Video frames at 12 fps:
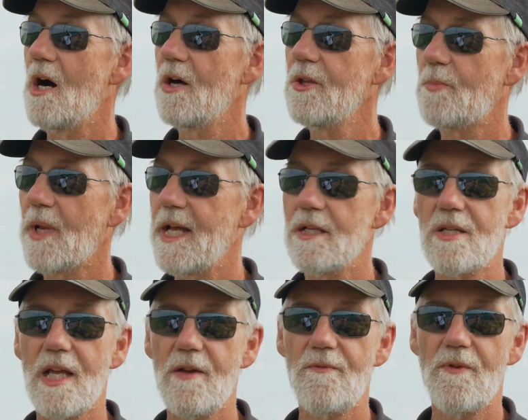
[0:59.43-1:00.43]
Other
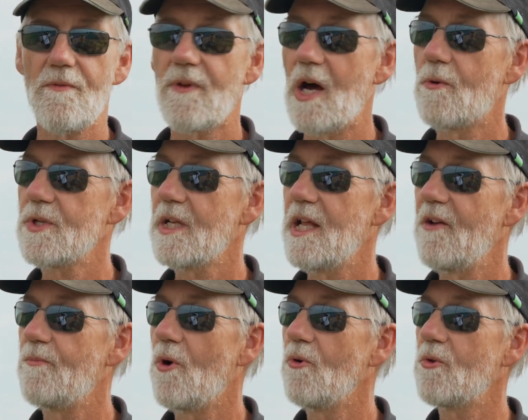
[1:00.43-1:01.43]
plants have flowers that
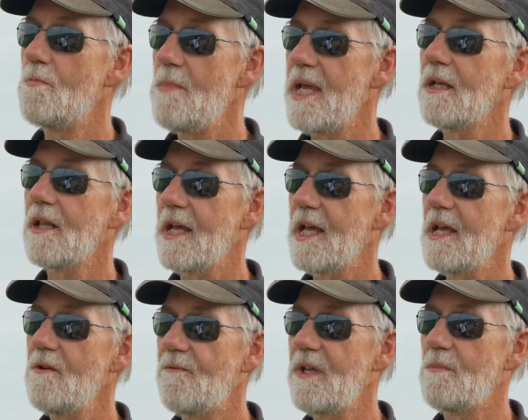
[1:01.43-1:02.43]
have both male
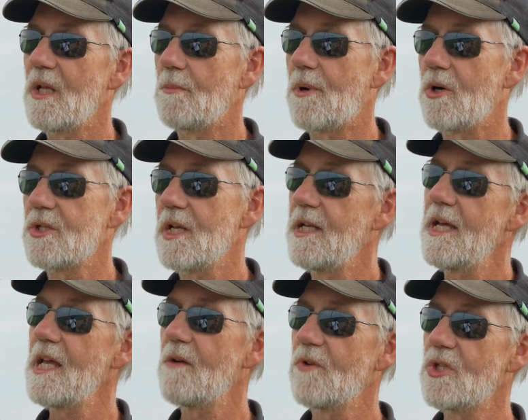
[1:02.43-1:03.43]
and female parts, and
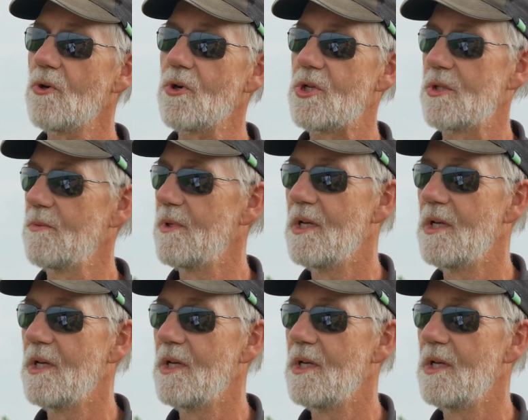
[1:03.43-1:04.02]
they have a choice.